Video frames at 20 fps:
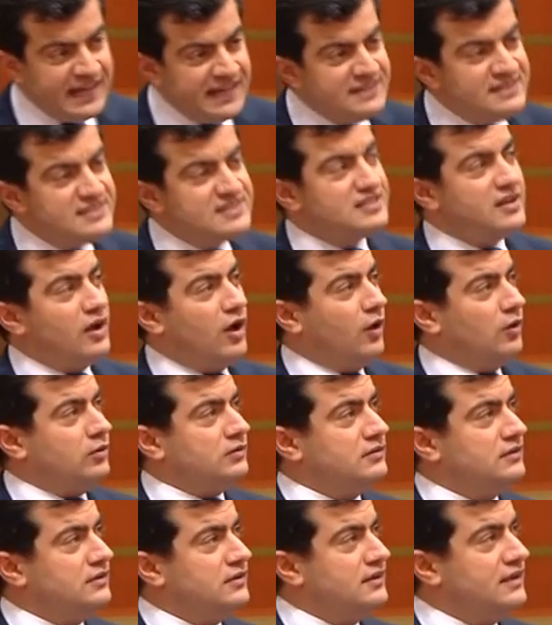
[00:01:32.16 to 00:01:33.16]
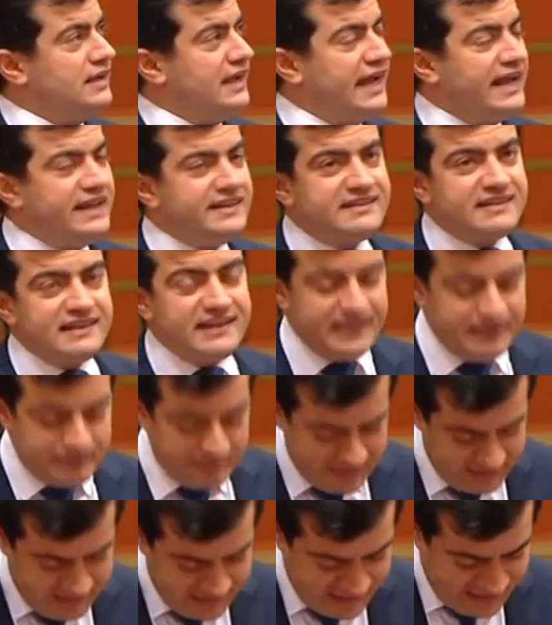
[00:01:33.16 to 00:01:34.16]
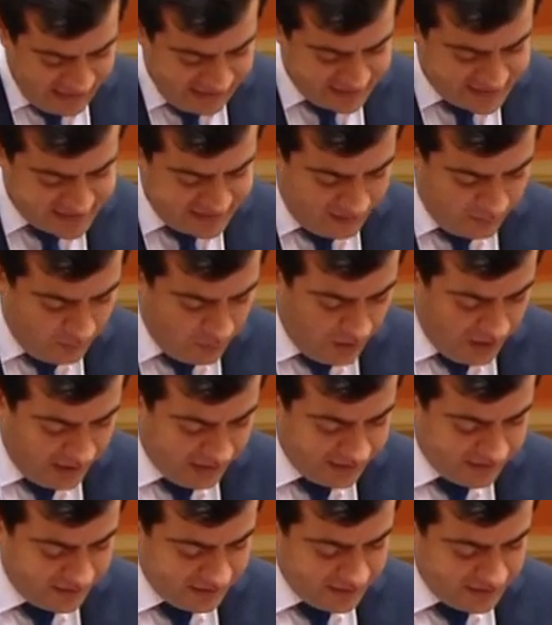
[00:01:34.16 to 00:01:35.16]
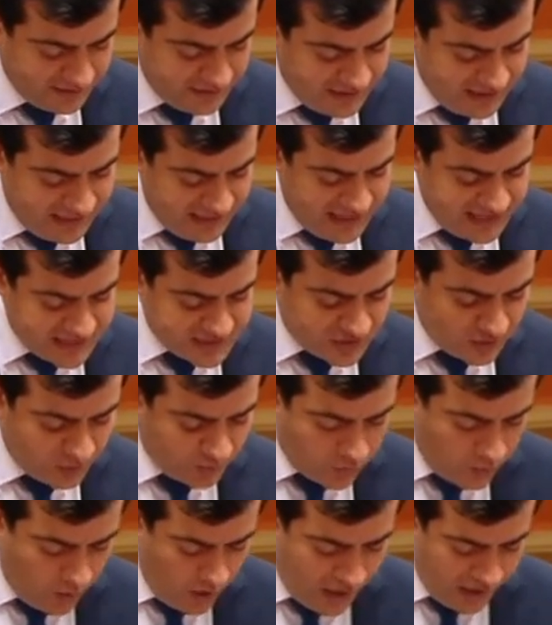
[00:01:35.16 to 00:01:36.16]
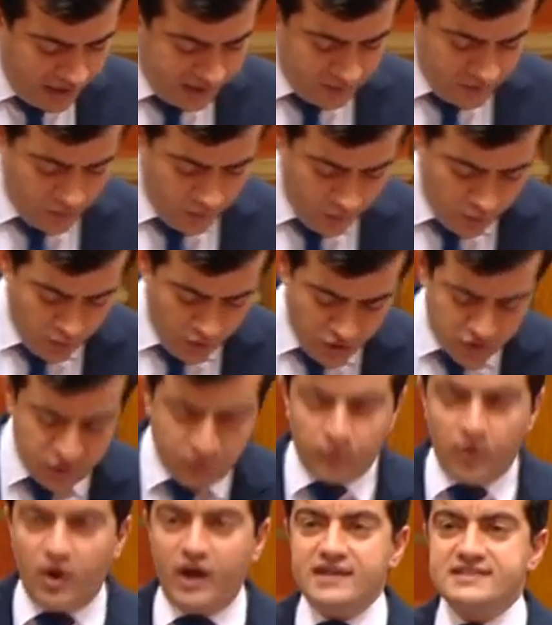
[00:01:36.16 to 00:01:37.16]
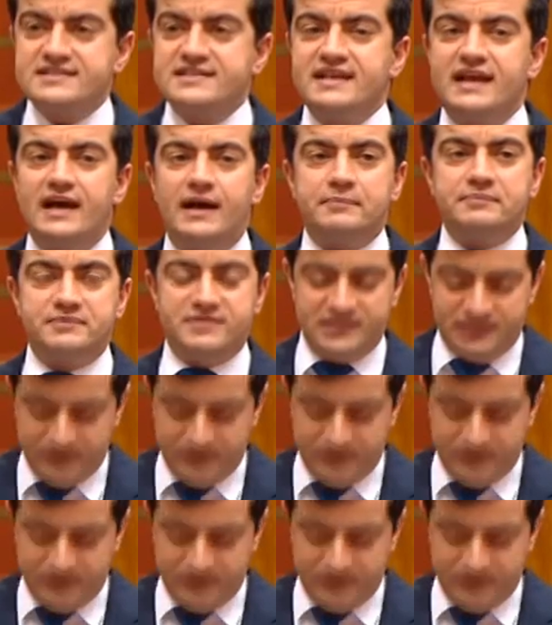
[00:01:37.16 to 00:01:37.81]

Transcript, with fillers: insult, and to humiliate someone is a right worth rising up to